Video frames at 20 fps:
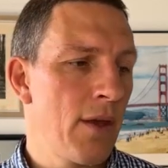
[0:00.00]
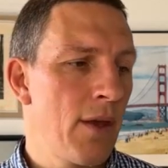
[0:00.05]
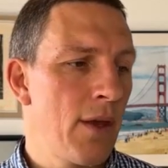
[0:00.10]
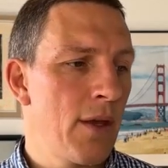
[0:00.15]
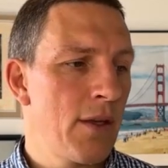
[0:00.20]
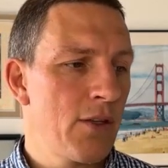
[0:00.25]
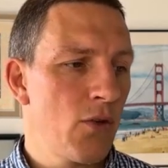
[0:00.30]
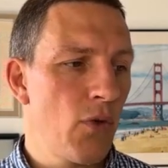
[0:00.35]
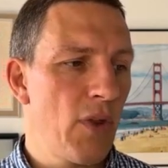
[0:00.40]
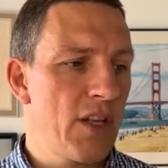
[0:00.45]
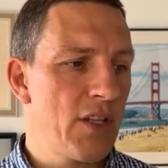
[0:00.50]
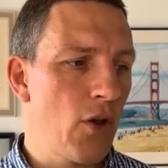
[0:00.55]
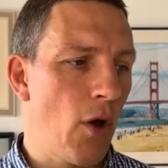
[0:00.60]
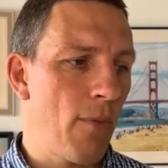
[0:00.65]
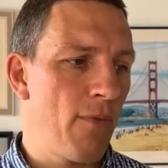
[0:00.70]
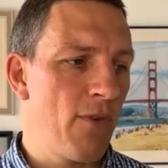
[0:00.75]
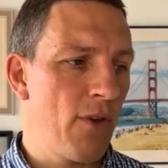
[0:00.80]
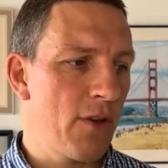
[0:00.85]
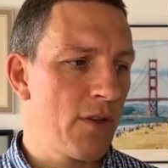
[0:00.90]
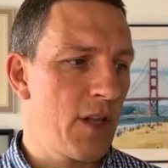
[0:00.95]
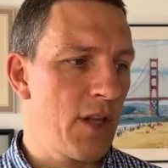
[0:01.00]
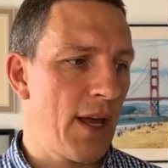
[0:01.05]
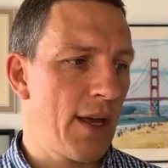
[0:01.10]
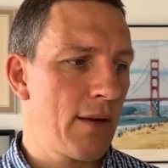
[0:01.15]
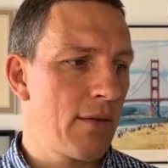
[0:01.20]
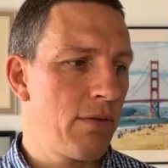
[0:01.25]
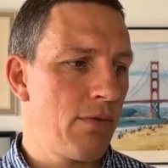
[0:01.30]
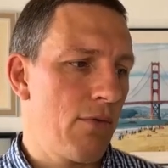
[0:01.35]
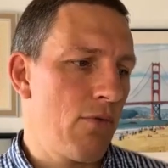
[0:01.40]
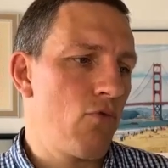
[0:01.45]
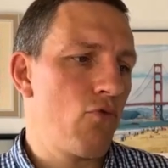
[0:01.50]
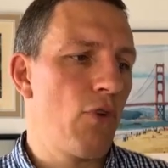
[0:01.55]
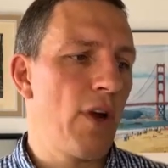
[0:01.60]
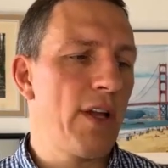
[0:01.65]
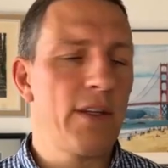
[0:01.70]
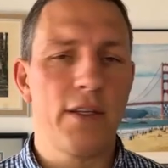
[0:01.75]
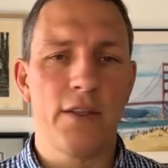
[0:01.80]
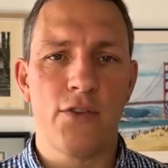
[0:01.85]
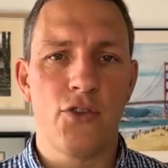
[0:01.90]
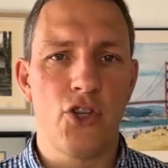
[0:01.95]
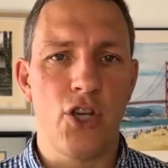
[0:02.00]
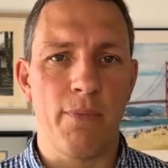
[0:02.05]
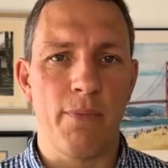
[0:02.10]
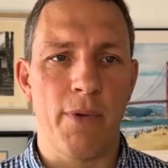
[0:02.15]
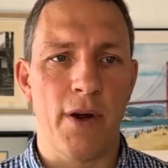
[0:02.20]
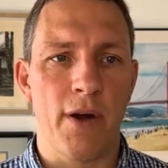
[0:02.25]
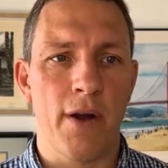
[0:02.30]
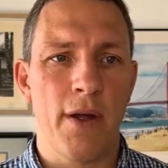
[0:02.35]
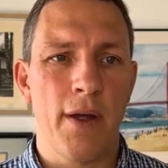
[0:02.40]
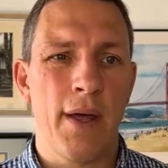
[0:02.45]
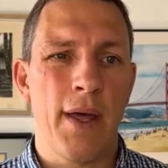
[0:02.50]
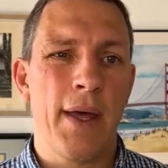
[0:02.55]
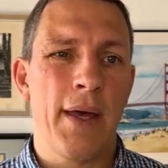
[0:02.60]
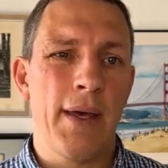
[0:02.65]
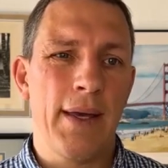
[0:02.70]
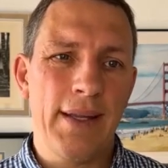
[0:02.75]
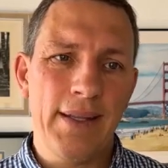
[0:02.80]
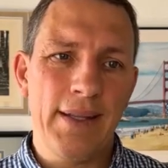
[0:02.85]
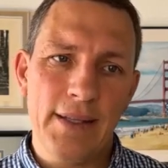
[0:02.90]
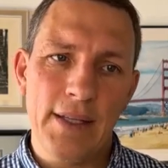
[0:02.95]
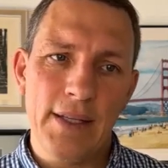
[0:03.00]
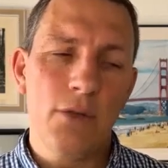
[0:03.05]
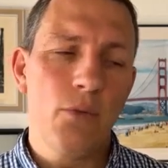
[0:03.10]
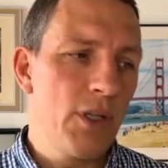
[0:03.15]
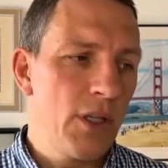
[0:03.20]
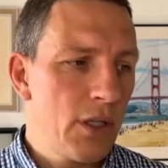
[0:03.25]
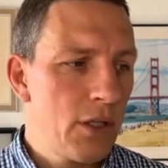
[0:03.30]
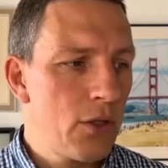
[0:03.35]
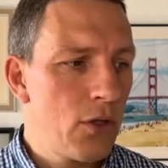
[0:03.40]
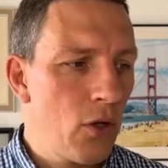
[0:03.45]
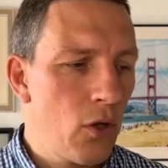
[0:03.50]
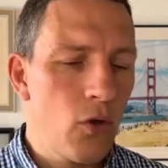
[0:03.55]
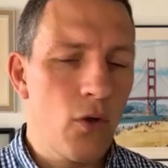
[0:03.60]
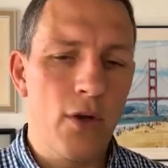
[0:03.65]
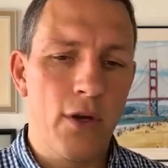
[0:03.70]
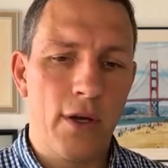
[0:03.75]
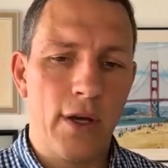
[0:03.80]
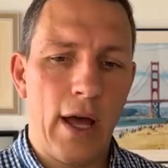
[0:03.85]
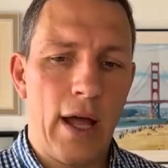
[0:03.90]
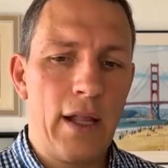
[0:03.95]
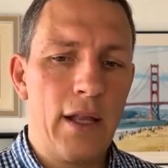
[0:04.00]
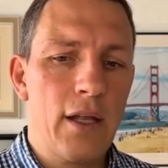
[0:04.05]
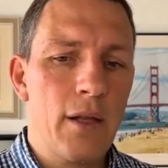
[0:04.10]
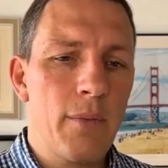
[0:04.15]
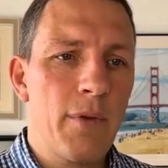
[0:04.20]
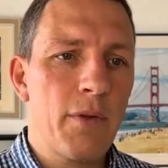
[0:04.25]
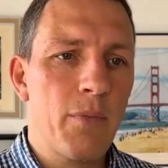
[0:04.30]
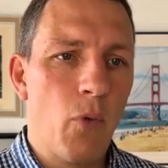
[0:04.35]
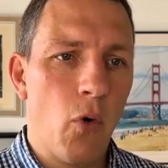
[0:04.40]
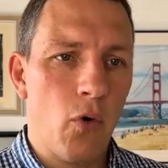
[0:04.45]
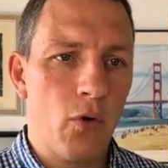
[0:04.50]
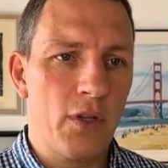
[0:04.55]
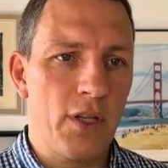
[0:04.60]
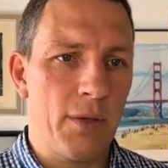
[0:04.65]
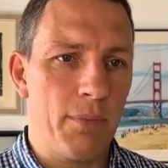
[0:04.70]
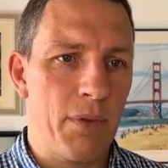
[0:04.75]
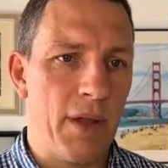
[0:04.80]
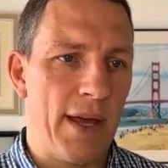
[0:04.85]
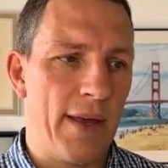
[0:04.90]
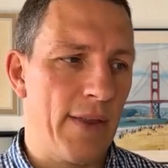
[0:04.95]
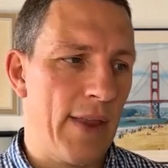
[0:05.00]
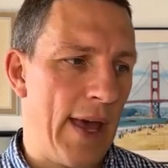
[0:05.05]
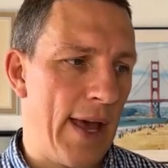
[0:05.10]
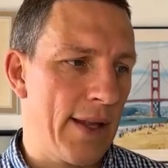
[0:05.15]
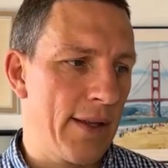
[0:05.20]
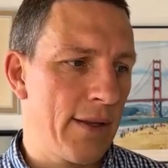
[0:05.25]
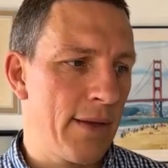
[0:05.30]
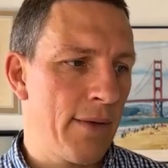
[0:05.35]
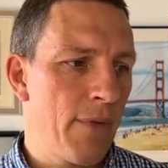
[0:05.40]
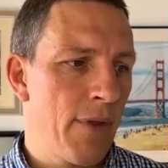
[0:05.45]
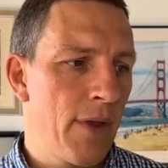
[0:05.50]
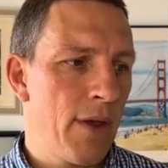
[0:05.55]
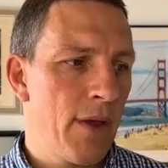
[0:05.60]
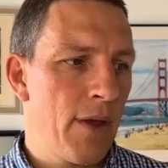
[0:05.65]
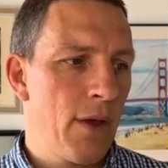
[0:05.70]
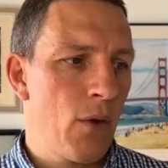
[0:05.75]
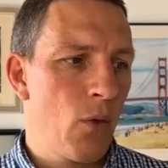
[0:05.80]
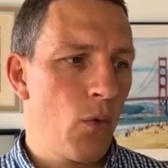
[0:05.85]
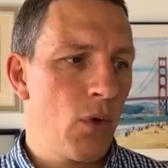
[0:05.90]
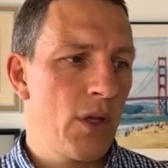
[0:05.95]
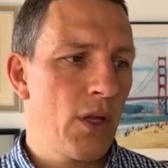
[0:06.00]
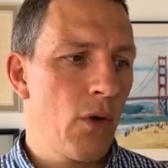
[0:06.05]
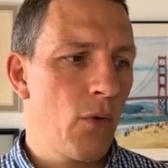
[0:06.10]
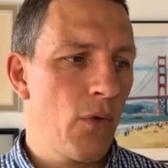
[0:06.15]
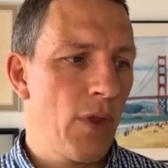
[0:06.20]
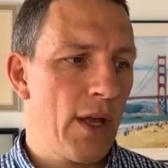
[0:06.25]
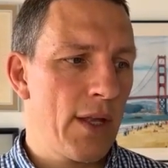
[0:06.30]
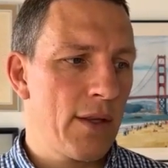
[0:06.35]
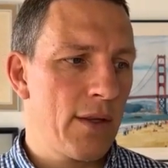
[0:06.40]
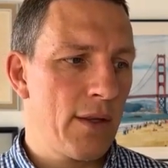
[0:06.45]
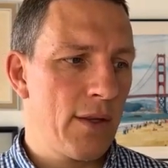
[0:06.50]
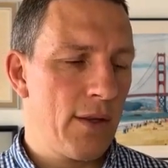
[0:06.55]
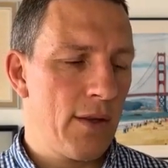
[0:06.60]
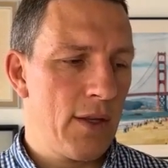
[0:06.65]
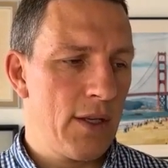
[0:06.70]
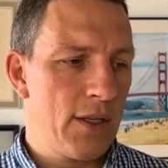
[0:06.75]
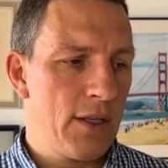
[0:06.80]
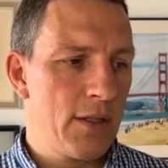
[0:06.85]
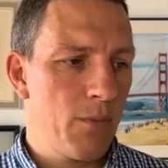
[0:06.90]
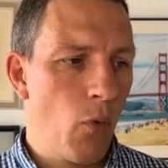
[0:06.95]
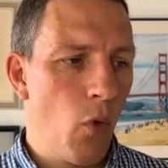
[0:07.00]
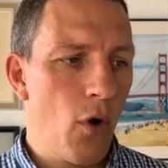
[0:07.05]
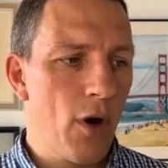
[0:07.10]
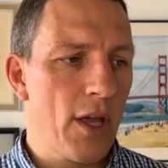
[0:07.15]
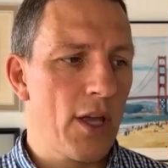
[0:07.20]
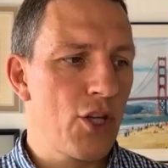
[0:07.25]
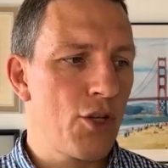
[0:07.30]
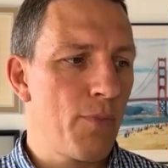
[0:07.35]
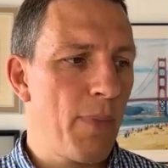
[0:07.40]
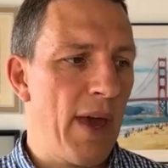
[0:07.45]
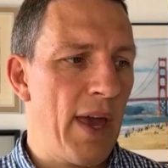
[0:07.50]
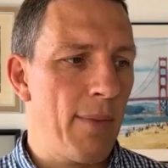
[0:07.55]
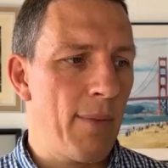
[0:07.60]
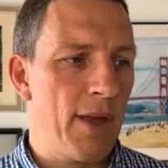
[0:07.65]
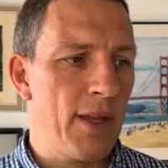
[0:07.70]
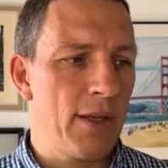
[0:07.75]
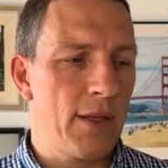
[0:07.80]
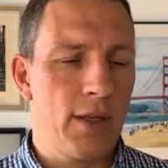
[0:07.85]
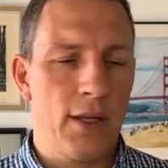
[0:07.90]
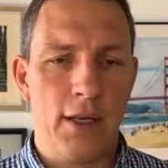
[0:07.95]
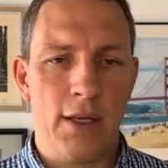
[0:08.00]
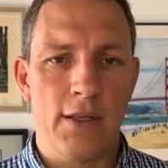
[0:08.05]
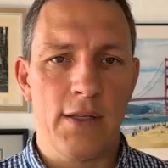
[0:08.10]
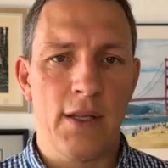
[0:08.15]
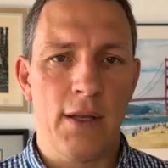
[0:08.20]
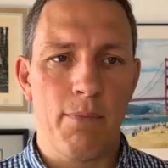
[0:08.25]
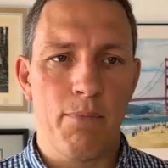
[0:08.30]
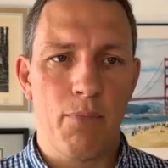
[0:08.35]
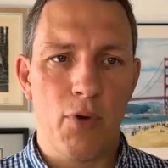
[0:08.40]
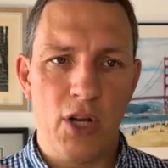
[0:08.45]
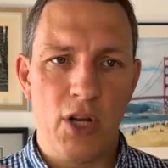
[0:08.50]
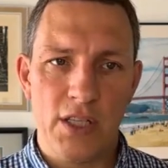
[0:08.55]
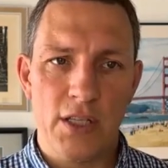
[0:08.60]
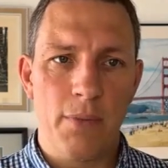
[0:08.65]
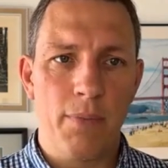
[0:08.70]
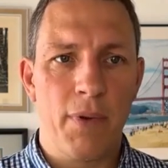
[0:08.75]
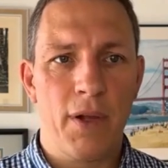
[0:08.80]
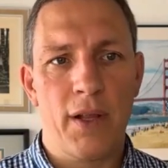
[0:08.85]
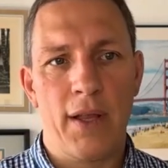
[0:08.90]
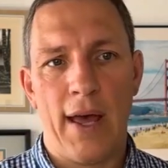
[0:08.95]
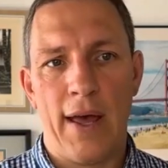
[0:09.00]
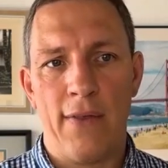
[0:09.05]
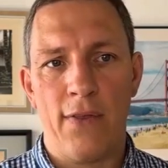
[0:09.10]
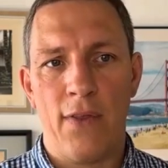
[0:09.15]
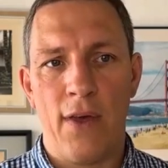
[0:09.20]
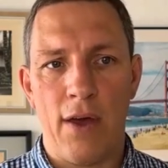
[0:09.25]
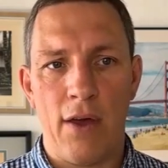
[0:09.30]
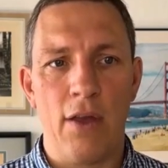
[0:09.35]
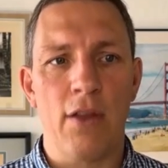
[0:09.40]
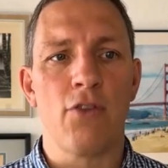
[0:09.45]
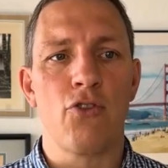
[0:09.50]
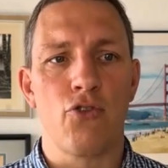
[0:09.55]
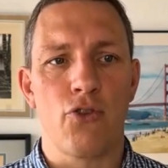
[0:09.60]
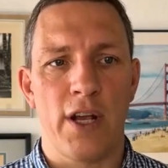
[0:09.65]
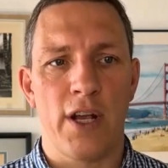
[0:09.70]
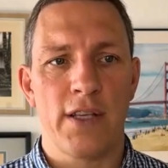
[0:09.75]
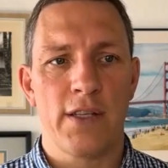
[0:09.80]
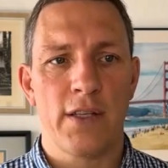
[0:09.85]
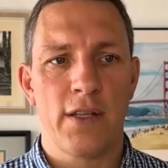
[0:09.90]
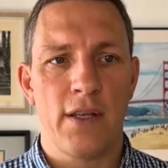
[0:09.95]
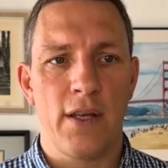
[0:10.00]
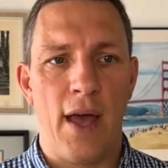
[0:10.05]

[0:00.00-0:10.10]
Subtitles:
So that's obvious, like rent is cheaper. Indeed, we need to look a little bit more deep like that. We know that this mortgage payment is the principal and the interest.